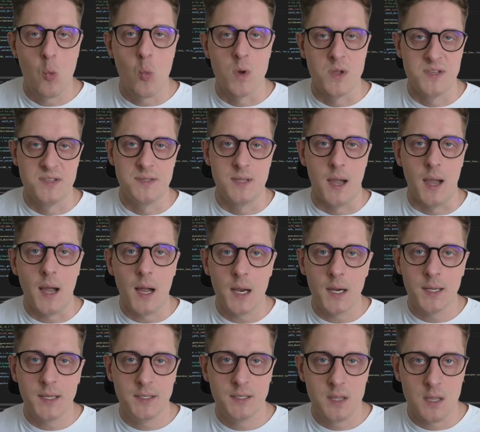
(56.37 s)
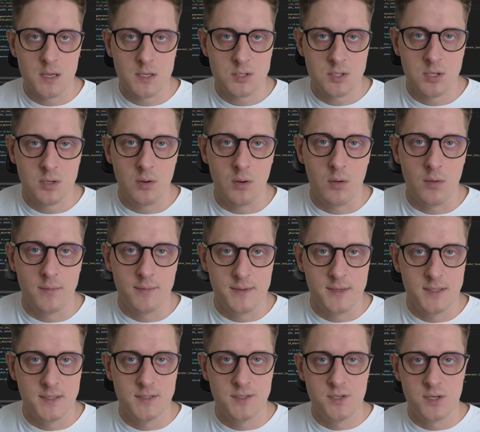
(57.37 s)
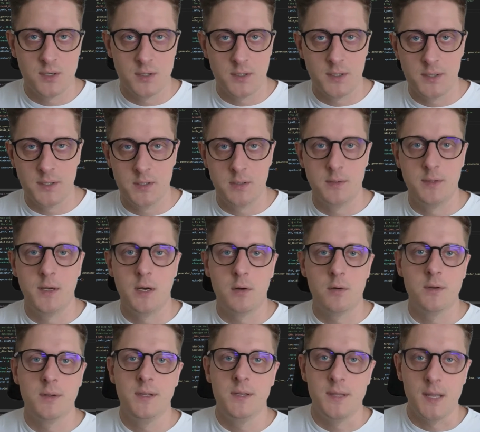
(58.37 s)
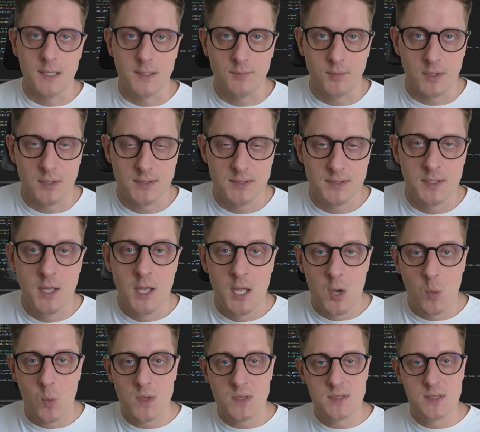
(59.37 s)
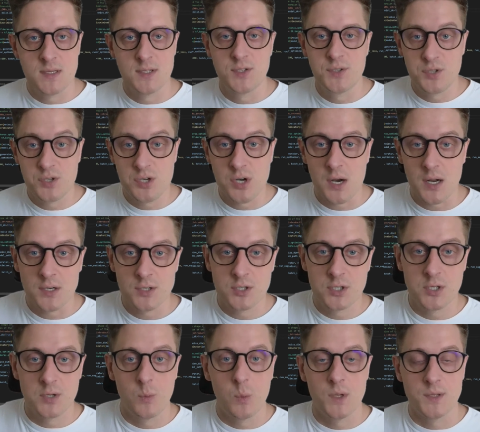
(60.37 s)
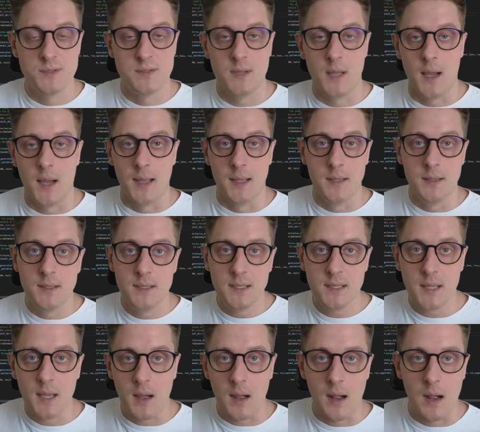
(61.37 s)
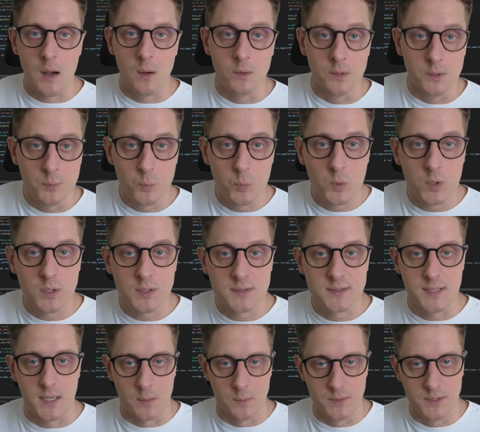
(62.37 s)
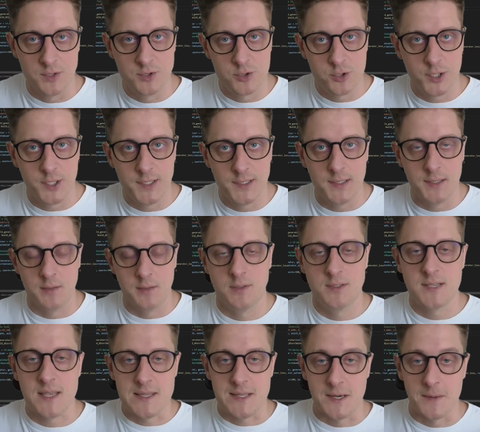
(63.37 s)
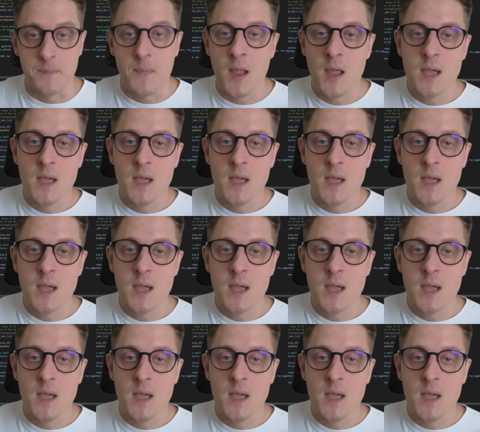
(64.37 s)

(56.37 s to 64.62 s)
What is the architecture of these generative neural networks? What's the structure? What's the idea? How it works? How they train, etc.